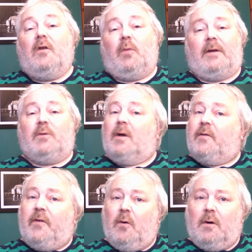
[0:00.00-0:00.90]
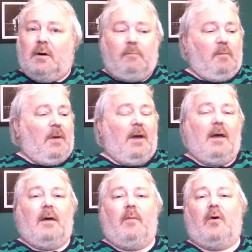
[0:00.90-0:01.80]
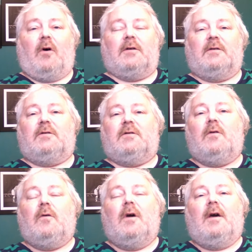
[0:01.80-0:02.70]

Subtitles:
2024, according to